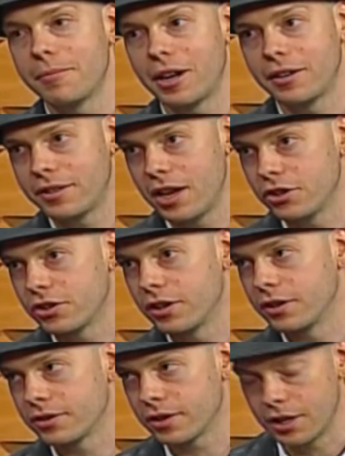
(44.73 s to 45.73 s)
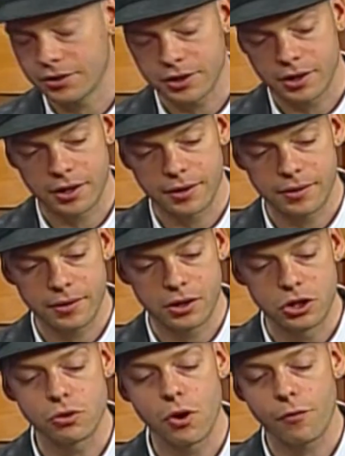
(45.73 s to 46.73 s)
meditation is
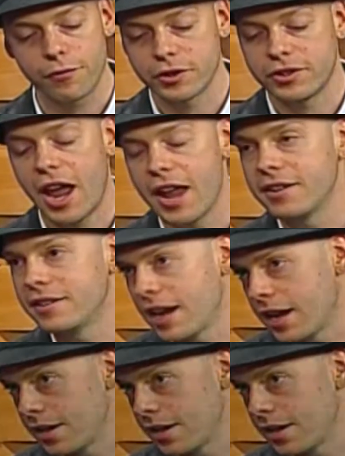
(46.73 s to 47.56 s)
you go for 10